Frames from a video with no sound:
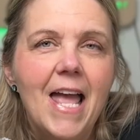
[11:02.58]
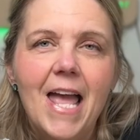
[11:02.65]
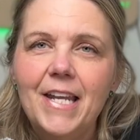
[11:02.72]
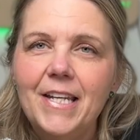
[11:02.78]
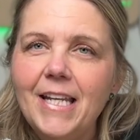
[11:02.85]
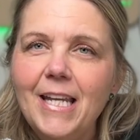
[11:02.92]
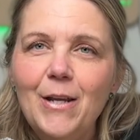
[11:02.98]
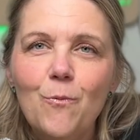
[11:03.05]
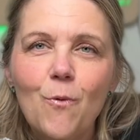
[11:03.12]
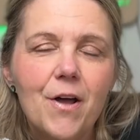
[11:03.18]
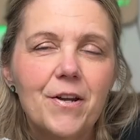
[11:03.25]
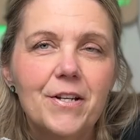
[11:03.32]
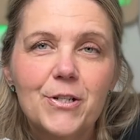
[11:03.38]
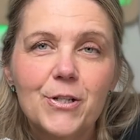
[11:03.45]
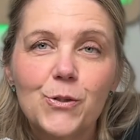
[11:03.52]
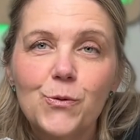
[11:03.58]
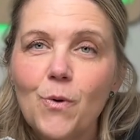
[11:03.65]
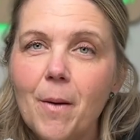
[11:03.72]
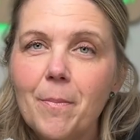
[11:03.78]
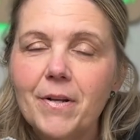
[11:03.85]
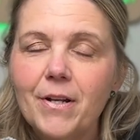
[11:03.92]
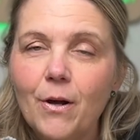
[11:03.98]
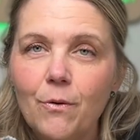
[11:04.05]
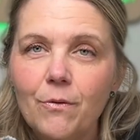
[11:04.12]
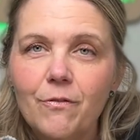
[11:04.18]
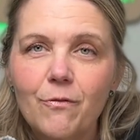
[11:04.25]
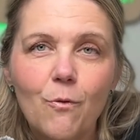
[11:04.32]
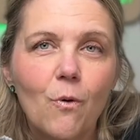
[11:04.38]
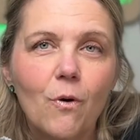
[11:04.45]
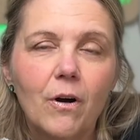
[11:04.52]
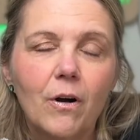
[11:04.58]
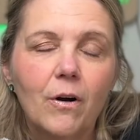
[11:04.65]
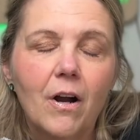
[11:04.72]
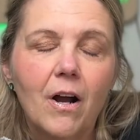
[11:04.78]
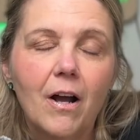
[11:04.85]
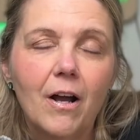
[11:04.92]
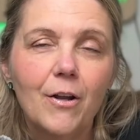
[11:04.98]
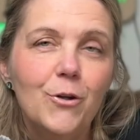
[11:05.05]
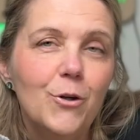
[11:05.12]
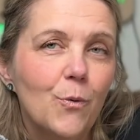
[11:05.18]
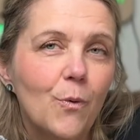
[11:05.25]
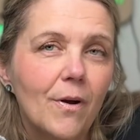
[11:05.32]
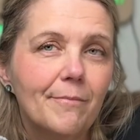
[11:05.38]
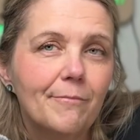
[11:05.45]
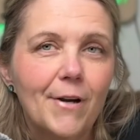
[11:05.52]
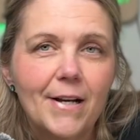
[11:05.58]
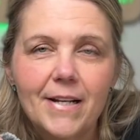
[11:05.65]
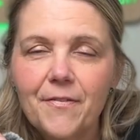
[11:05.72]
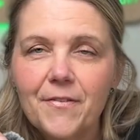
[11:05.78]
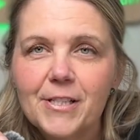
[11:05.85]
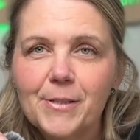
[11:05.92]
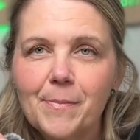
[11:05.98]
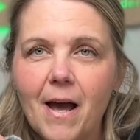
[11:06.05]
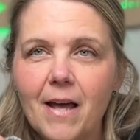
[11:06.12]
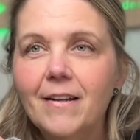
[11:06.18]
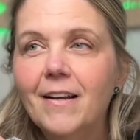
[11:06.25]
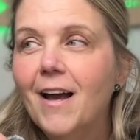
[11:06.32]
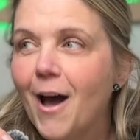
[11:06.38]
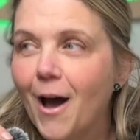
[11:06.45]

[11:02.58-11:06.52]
and he wanted to swap it out for a new one right on the spot.